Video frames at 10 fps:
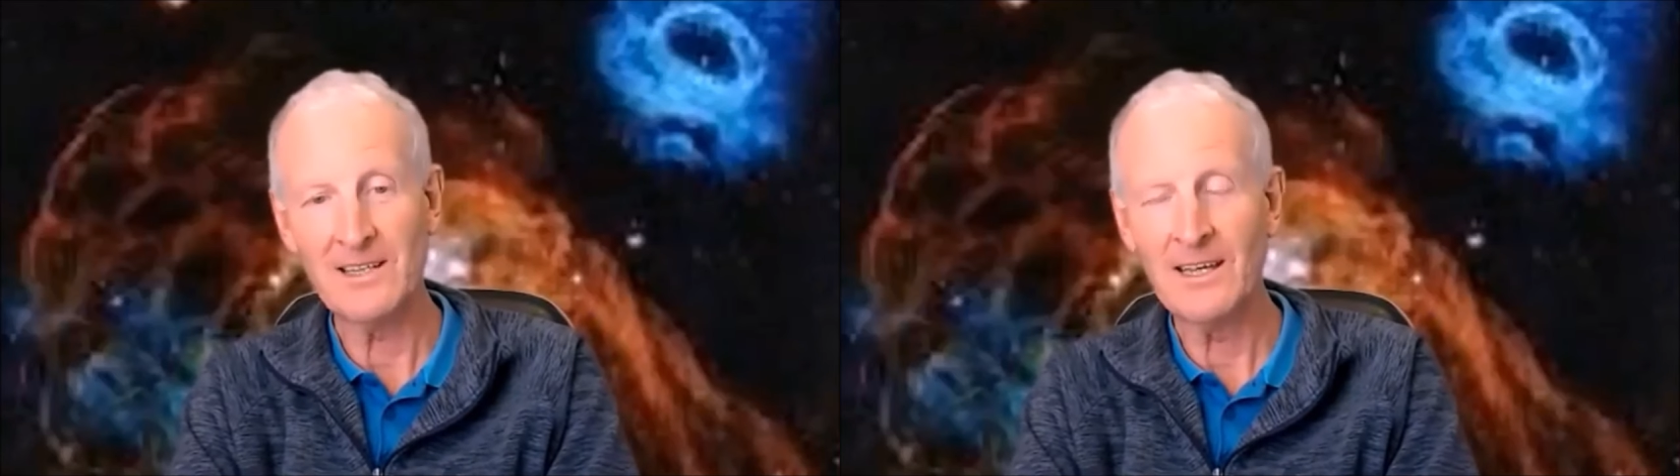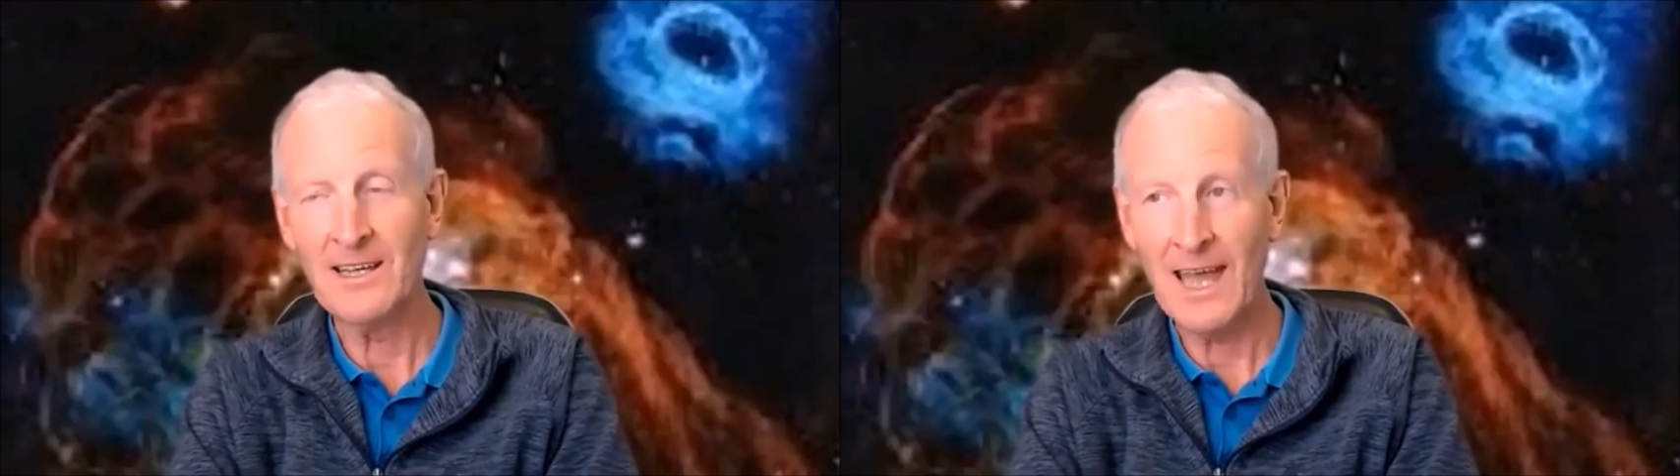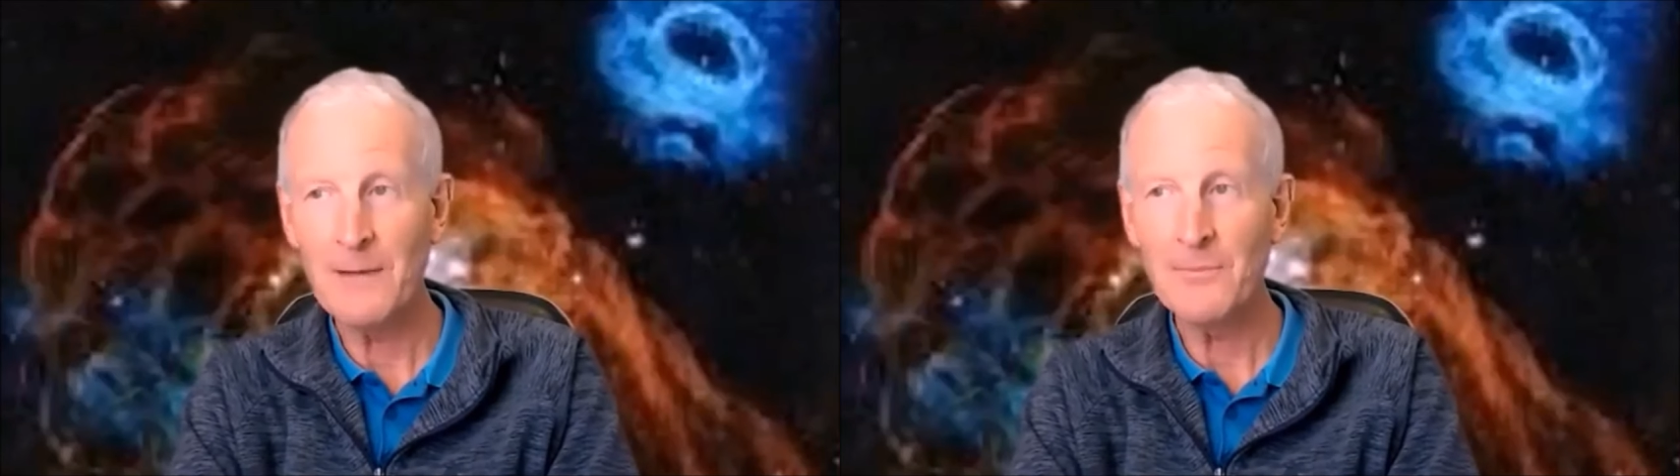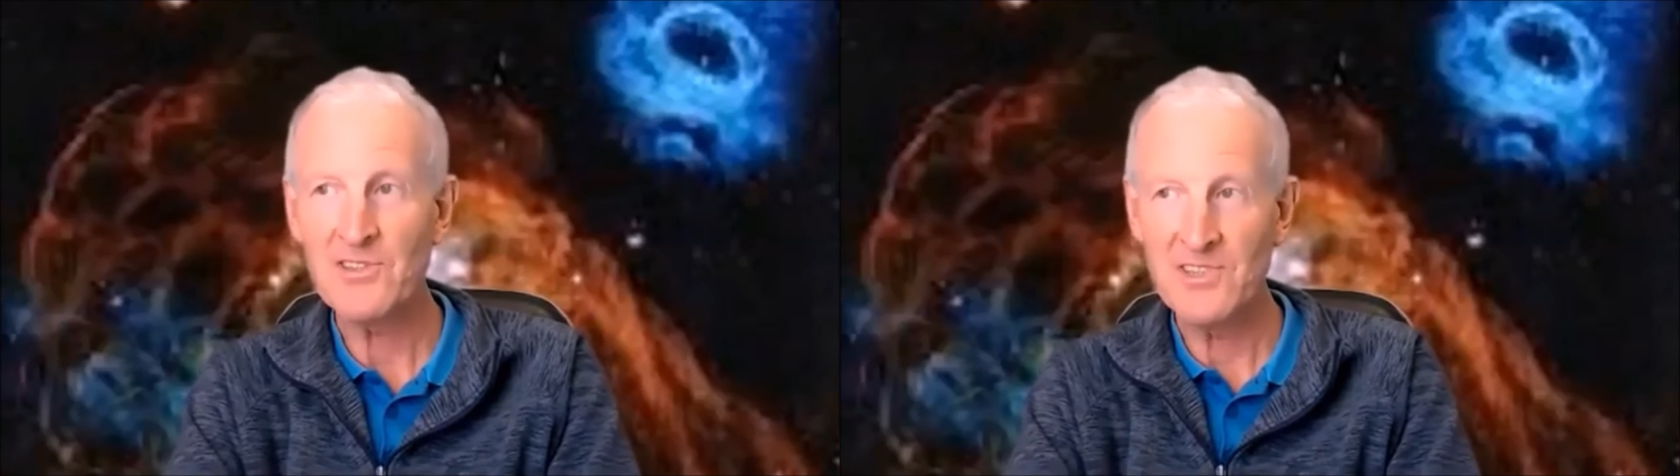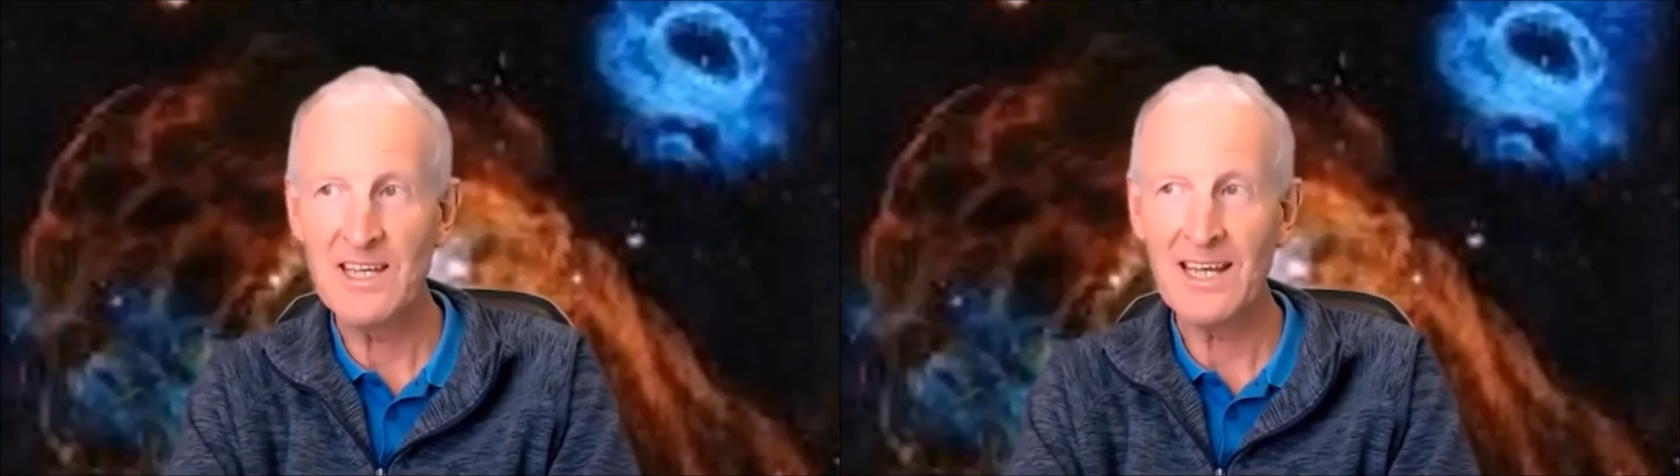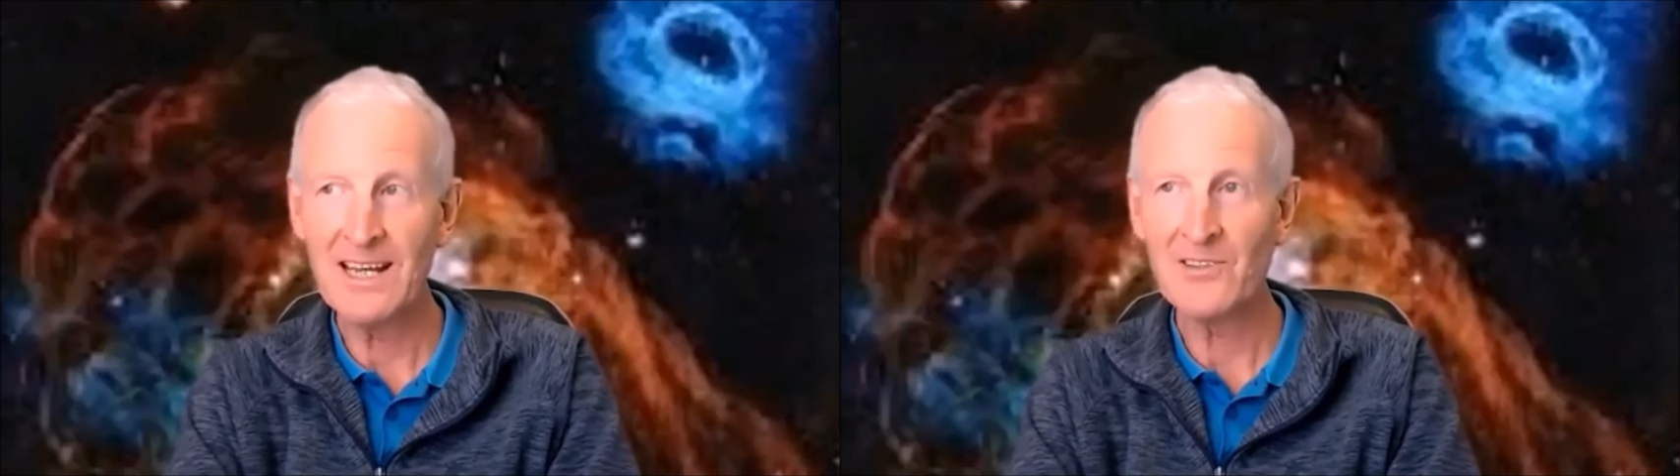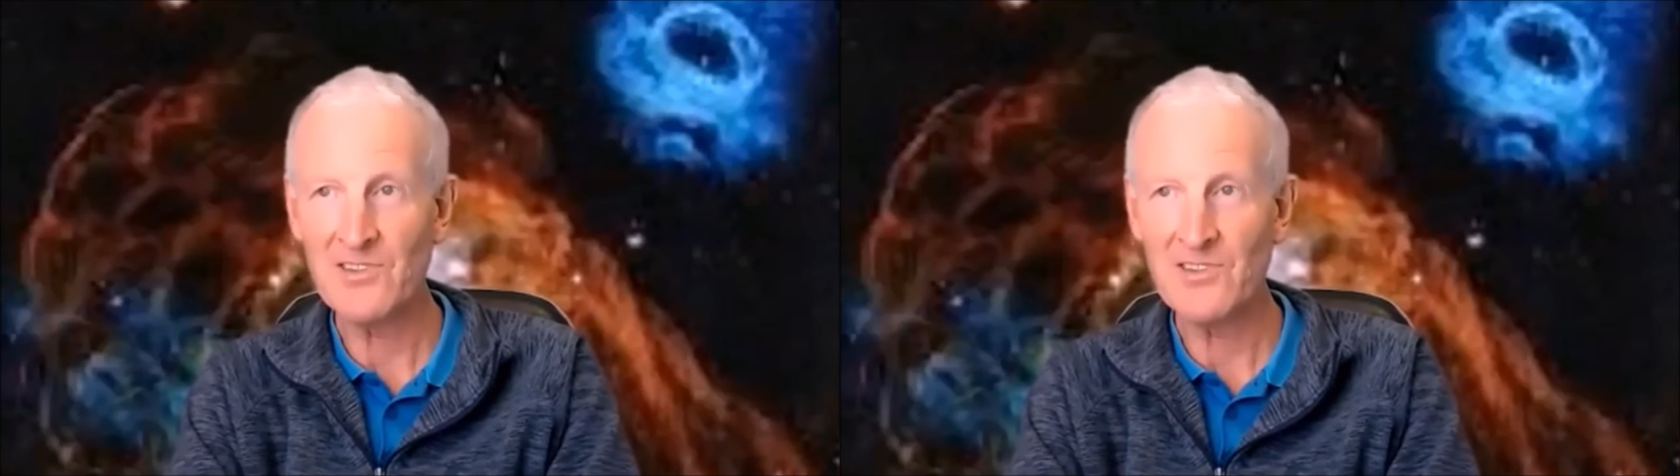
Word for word: He came to seek and to